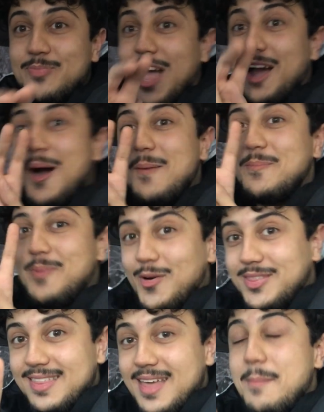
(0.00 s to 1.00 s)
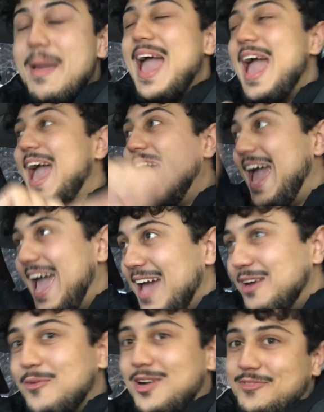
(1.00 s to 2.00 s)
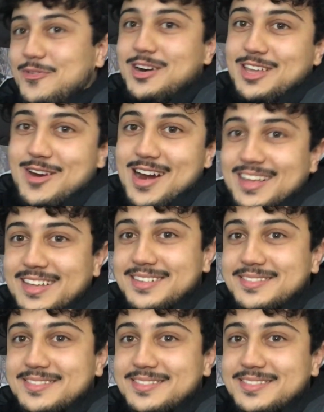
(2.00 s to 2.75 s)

I got both of them and 140 credit.